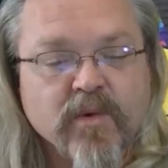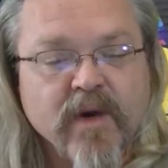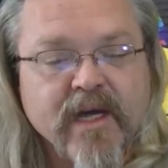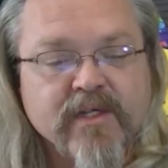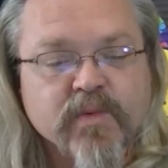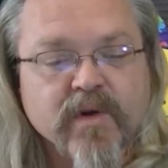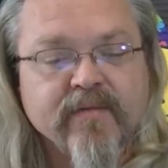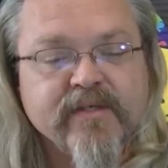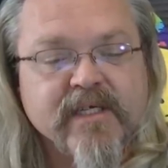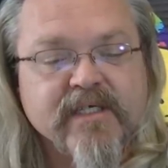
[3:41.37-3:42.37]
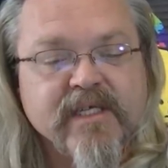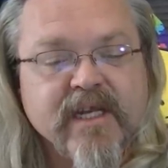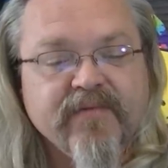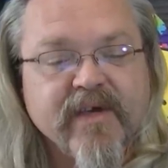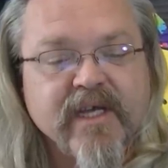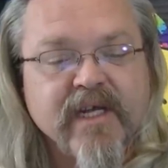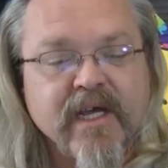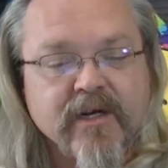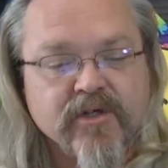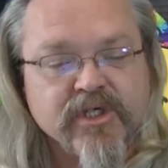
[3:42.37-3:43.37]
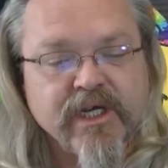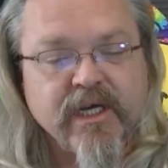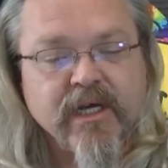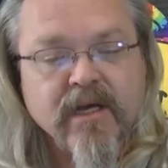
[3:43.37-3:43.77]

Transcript: quakes were of significant energy